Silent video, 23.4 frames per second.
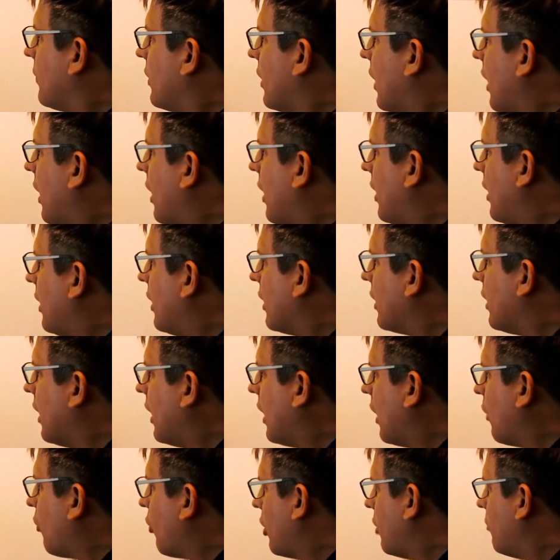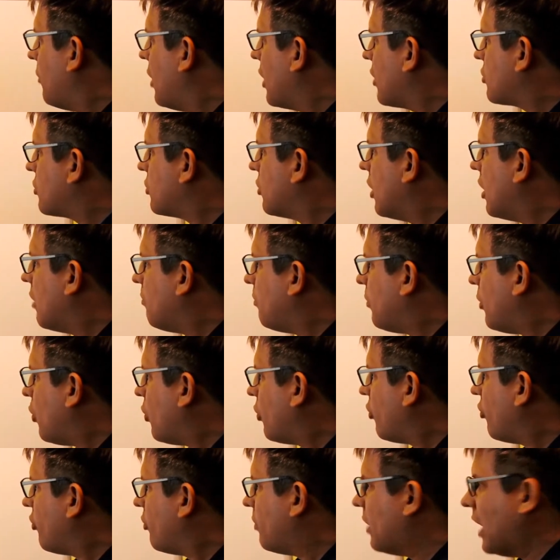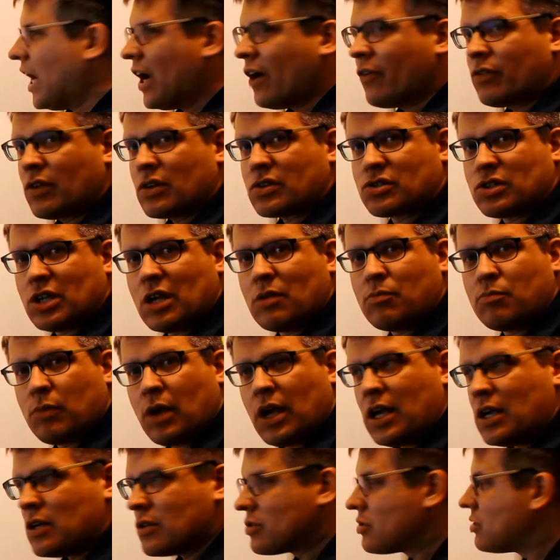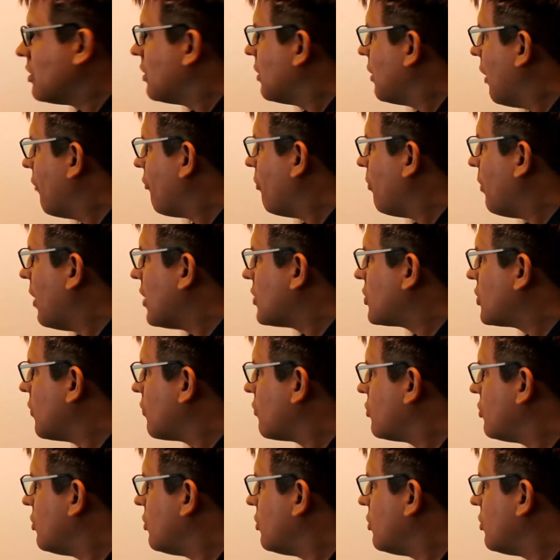Uh, again, I want to make sure that both of them have the same base. I have a base of